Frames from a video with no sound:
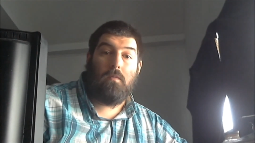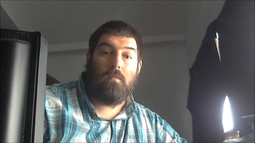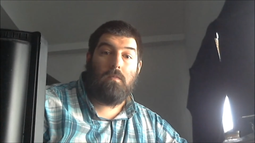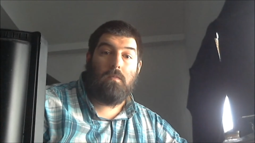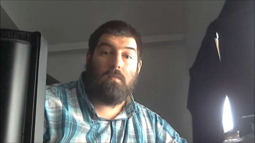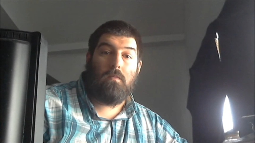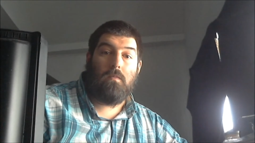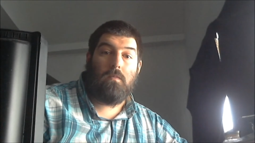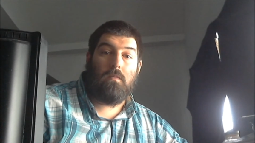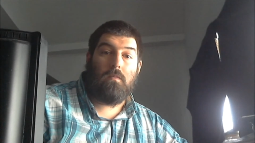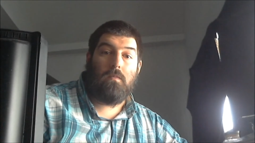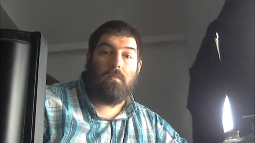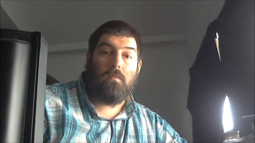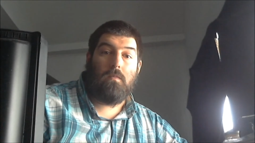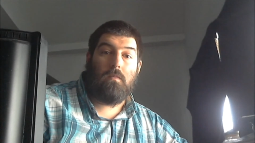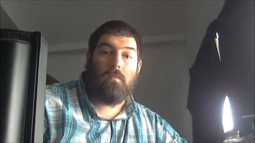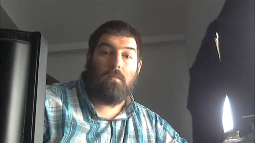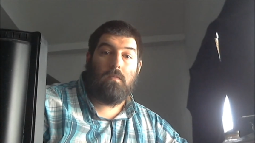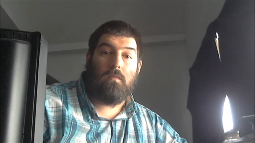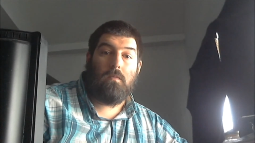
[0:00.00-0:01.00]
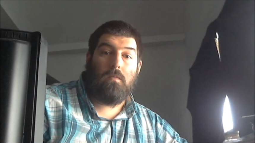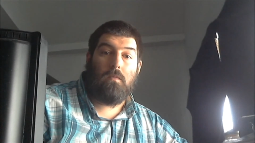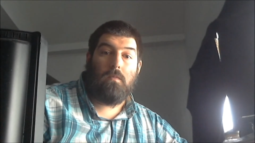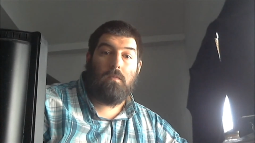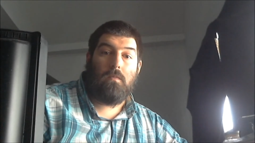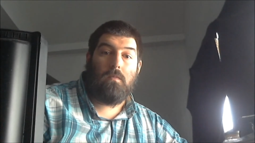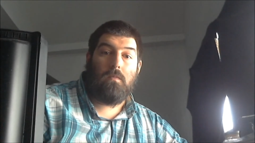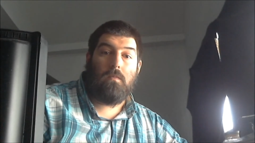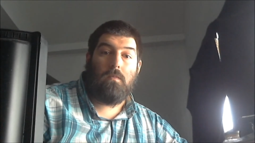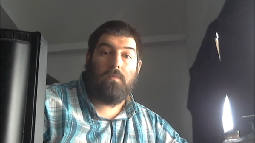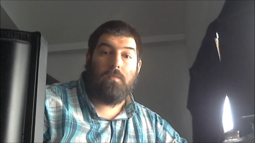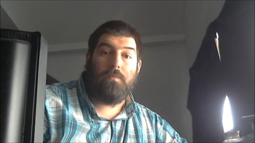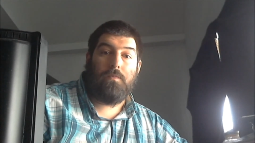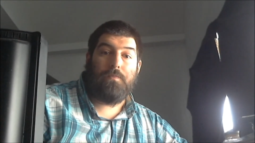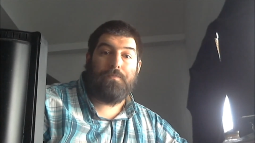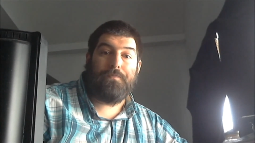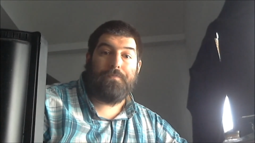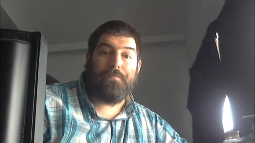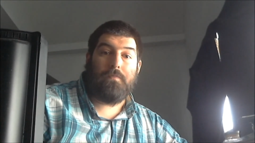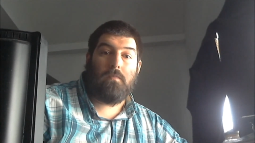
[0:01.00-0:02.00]

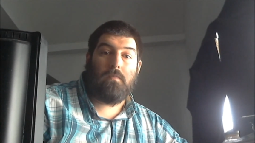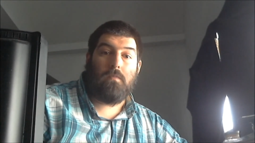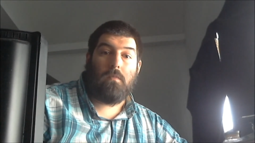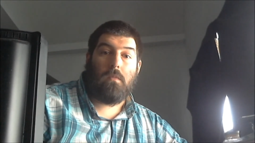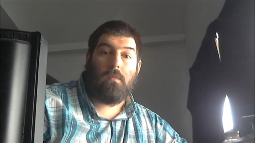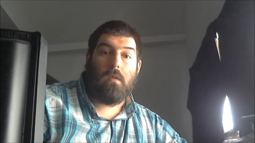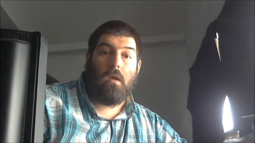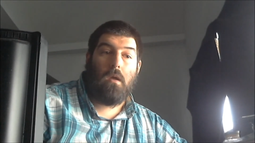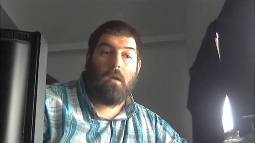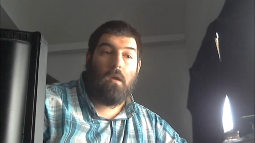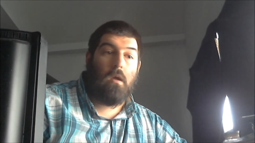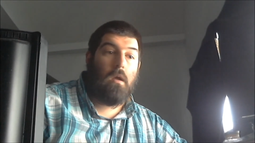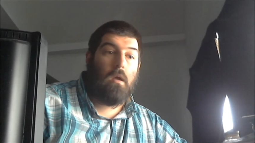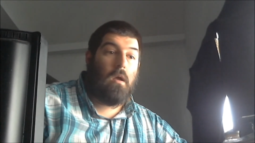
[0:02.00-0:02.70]
[no speech]